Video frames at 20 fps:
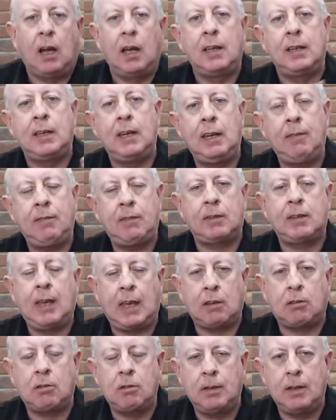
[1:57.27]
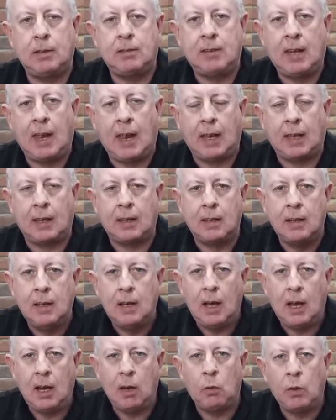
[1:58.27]
I need to get through this tank
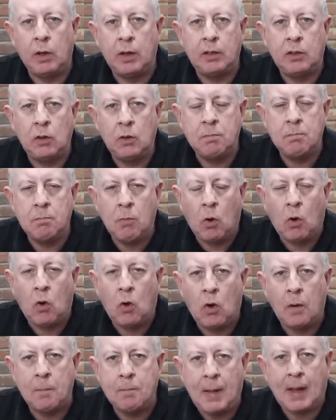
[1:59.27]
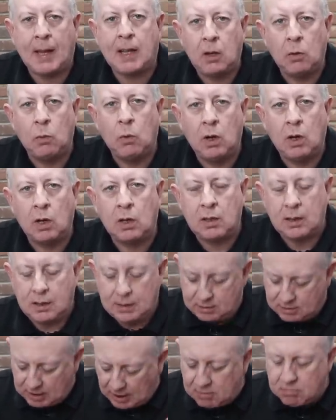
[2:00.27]
and I want to do more metal work
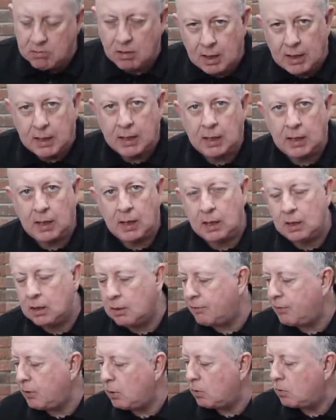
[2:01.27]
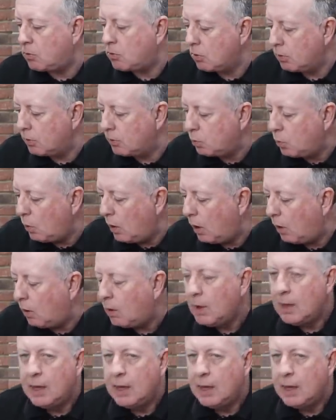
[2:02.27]
generally in the future as well.